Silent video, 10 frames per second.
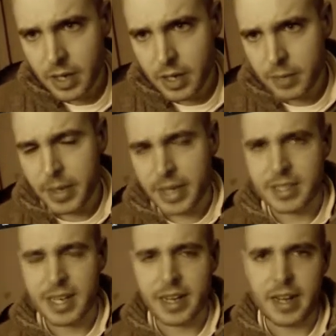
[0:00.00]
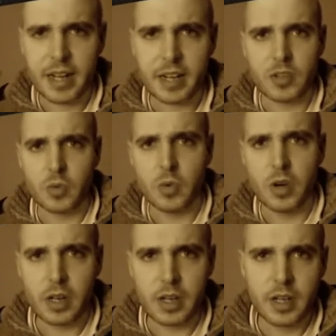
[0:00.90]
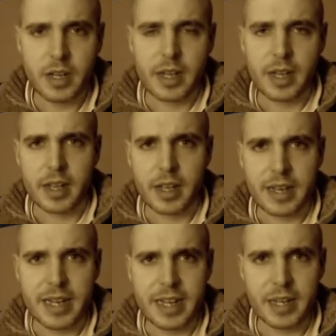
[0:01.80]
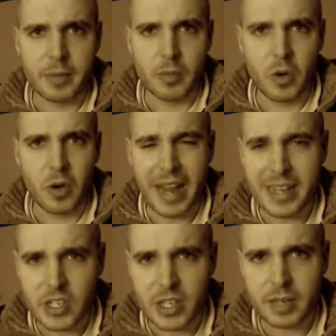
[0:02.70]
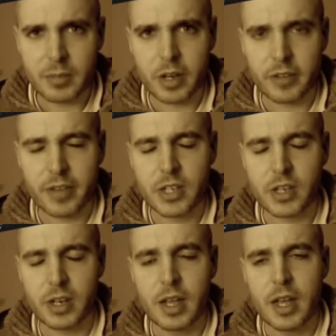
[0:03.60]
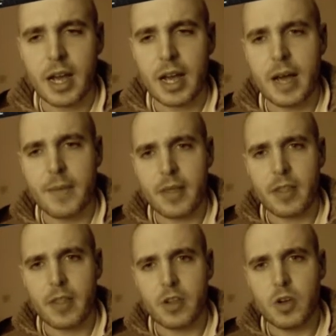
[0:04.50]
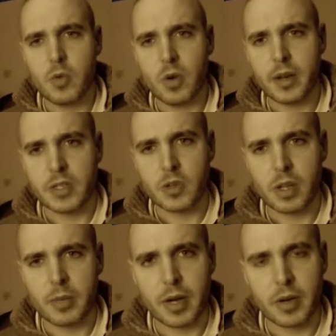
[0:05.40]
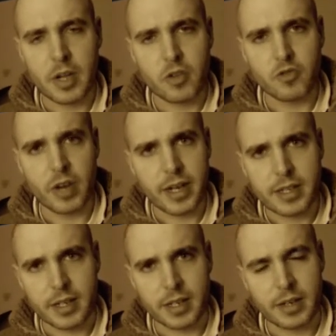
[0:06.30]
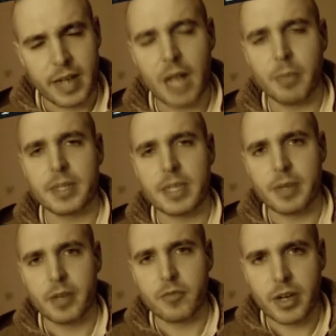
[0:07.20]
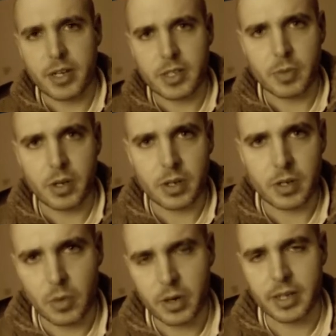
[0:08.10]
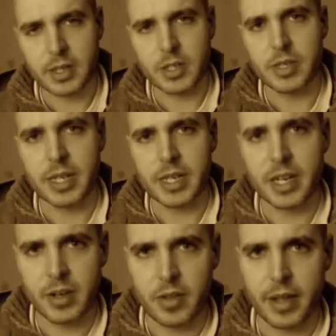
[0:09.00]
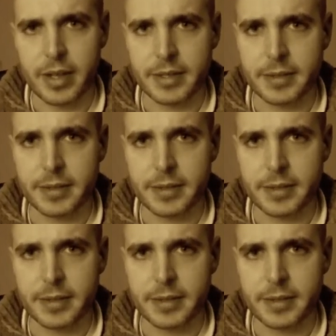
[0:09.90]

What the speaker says: being tired after work and needing more energy and motivation. And the third one is all about writing. Help, I seem to have writer's block. What can I do to get around that?